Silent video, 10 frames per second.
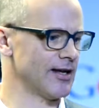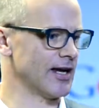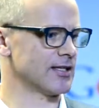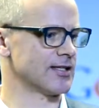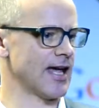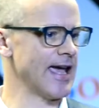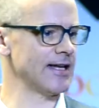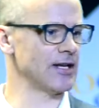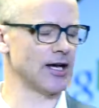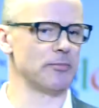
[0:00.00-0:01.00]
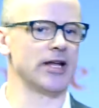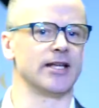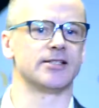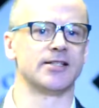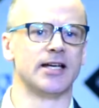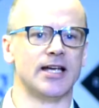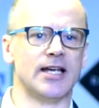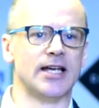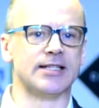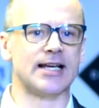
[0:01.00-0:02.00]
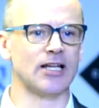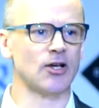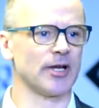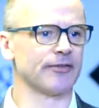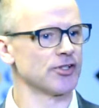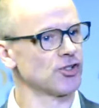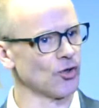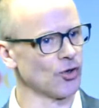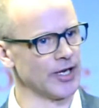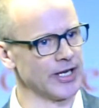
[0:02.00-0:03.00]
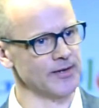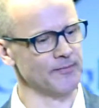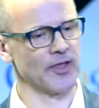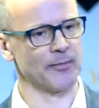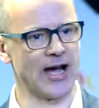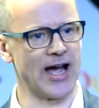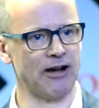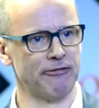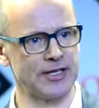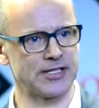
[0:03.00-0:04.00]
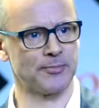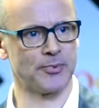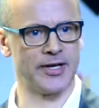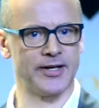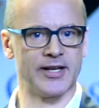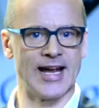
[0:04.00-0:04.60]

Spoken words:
next 8-9 minutes telling you a bit of a story about how Vistaprint